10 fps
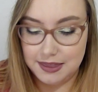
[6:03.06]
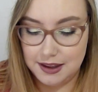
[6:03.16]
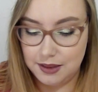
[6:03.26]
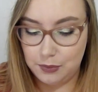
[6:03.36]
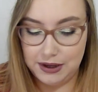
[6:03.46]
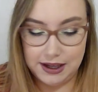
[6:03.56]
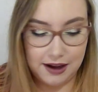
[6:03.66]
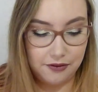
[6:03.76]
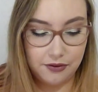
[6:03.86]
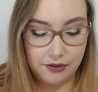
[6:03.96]
then we
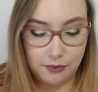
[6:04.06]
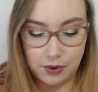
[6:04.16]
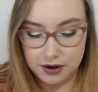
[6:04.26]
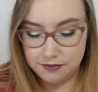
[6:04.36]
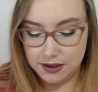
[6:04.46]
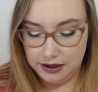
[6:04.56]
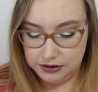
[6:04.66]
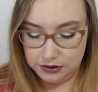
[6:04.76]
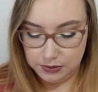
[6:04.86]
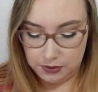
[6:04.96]
have one of their
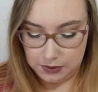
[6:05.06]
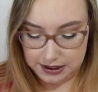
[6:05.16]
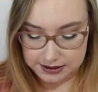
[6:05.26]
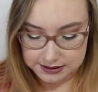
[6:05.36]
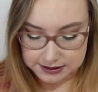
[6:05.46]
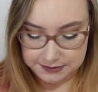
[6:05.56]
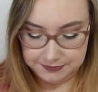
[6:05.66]
newer ones.